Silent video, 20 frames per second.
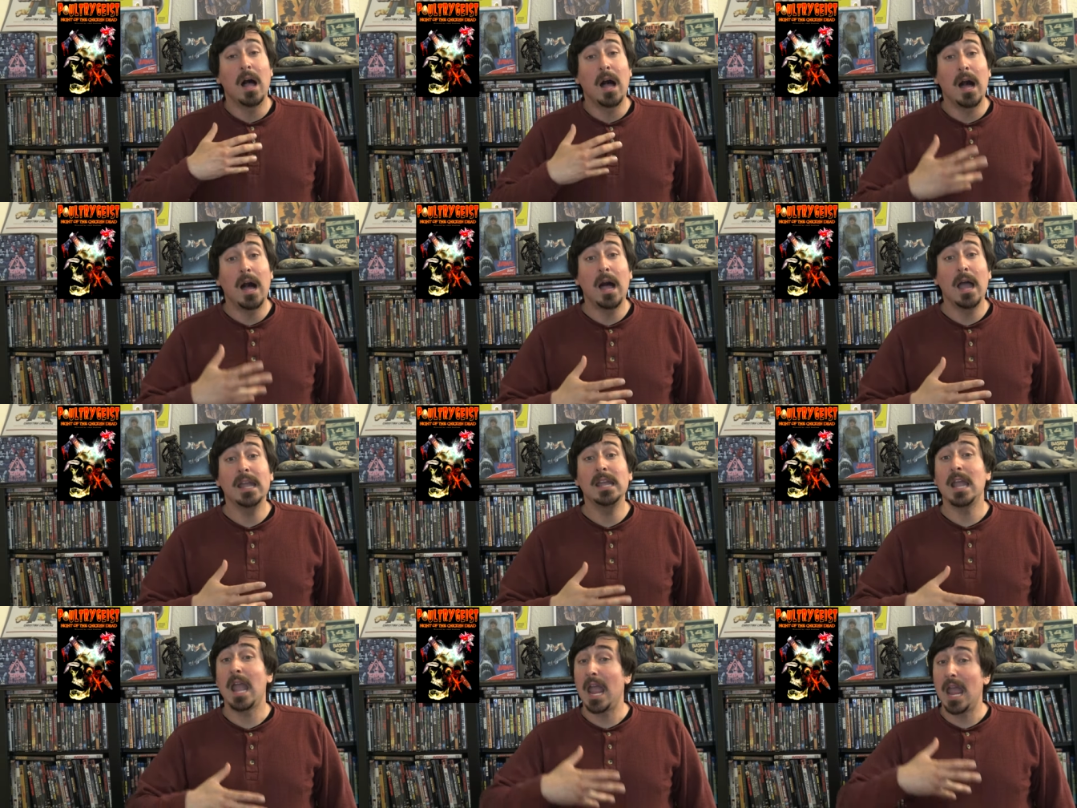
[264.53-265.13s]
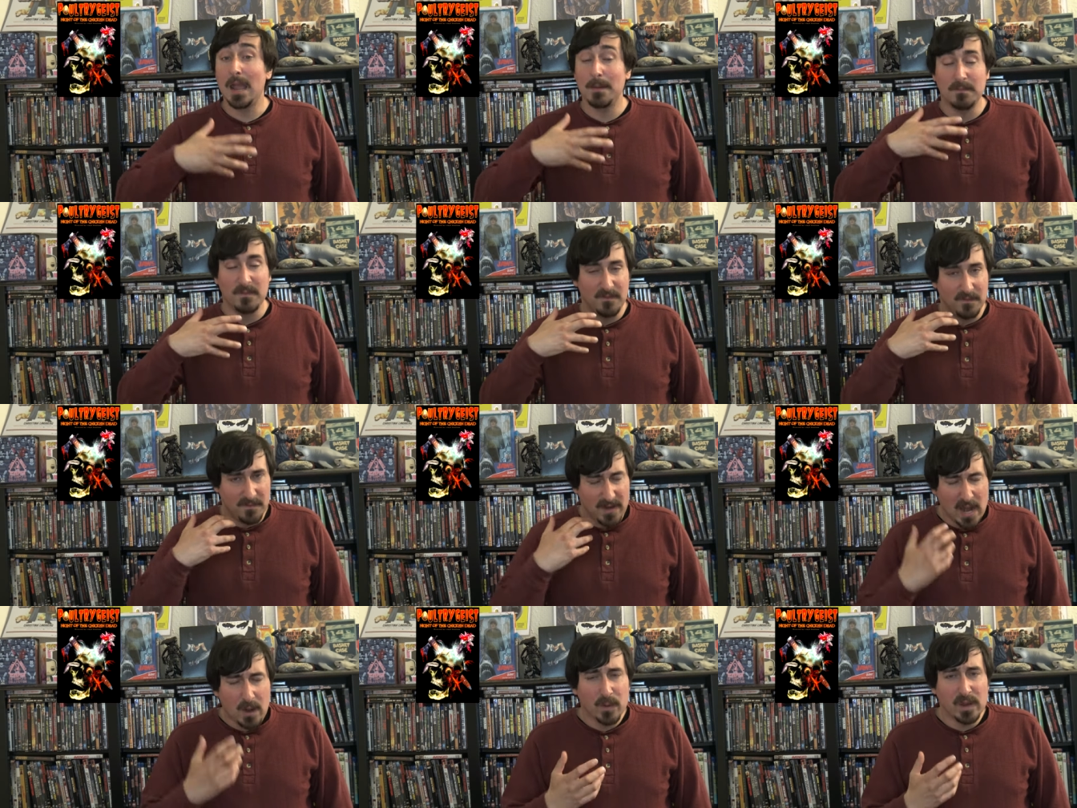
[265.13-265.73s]
I am
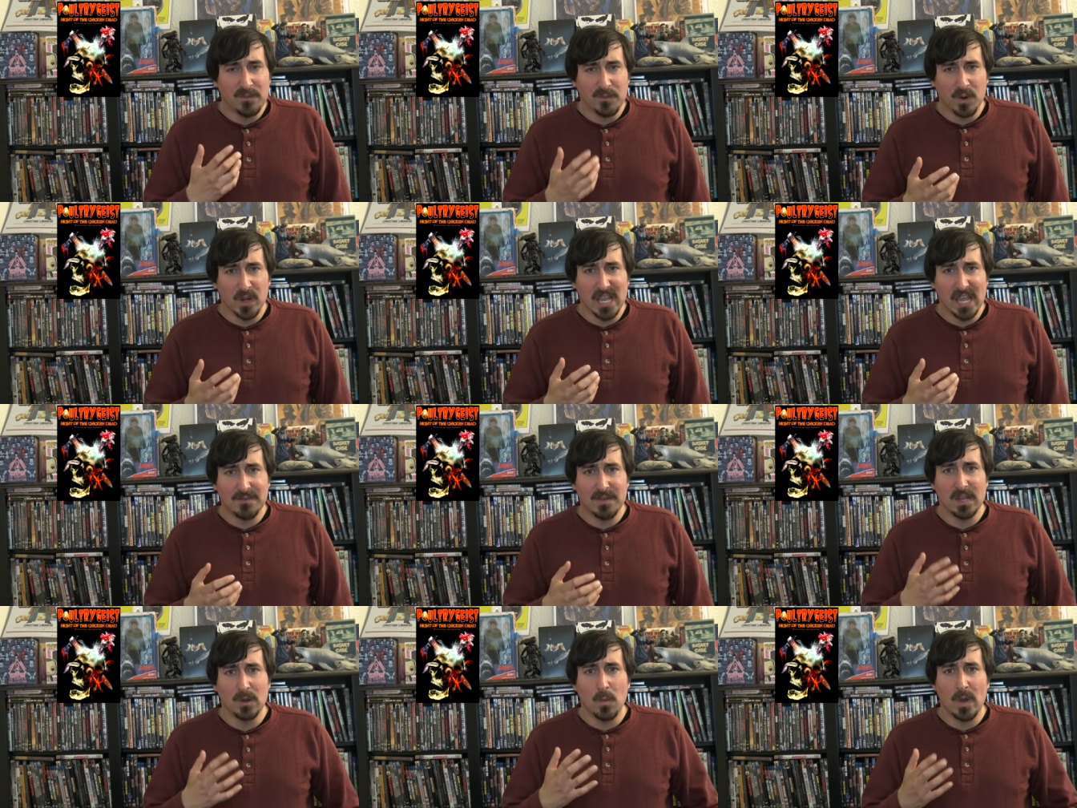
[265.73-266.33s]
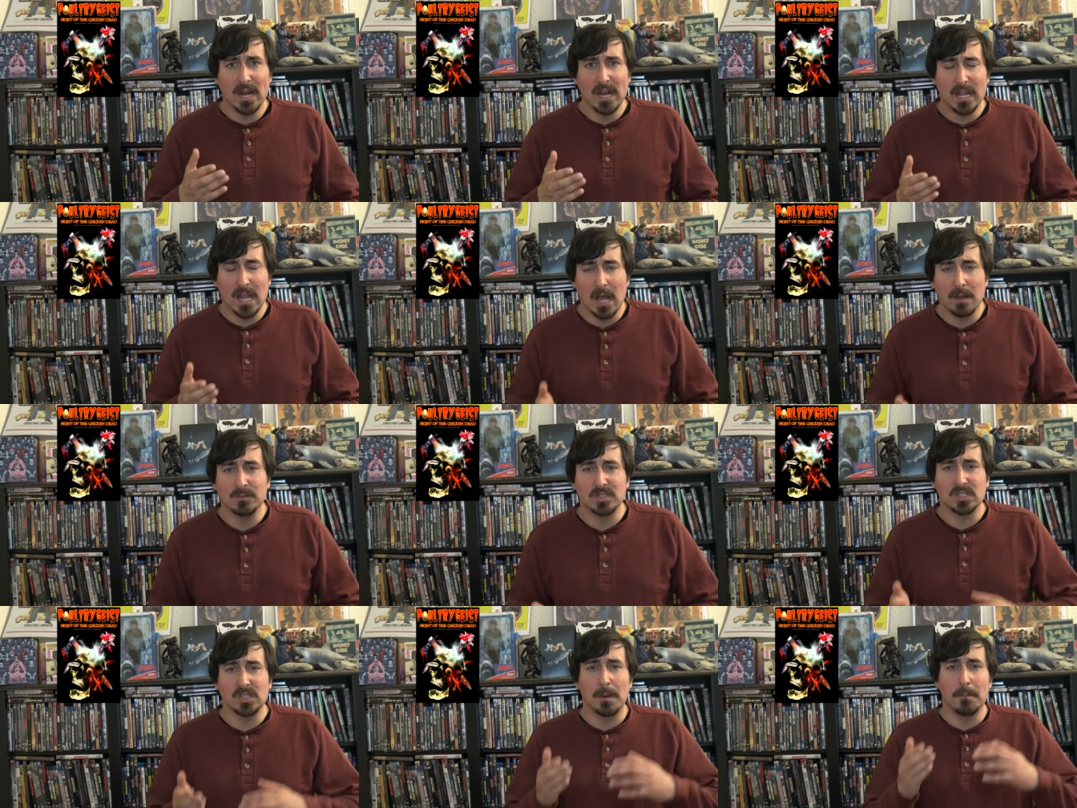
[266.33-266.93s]
very forgiving when it
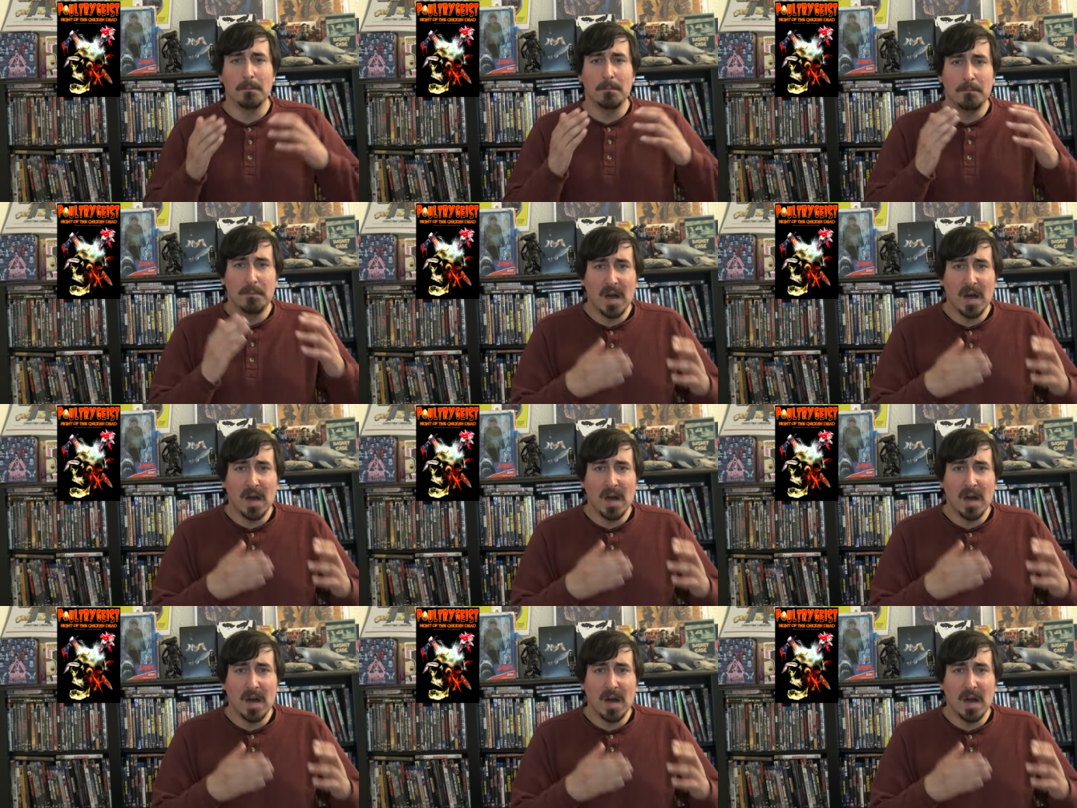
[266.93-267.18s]
comes to